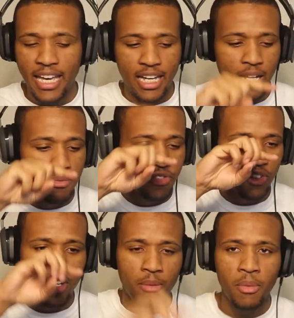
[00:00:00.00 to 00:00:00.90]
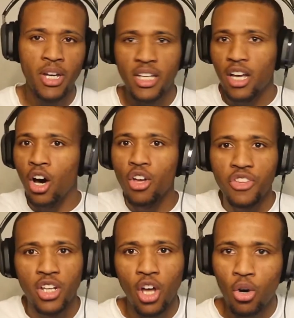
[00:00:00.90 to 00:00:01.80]
it comes from all
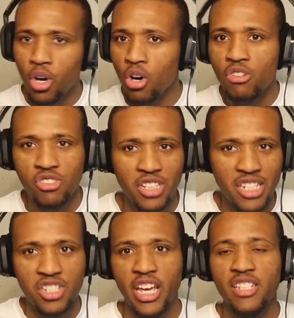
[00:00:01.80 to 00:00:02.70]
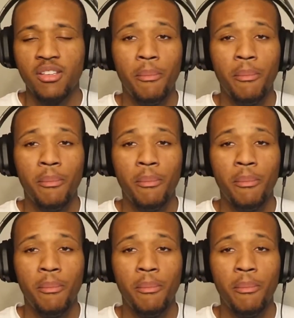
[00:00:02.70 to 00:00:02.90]
the logos on the chest.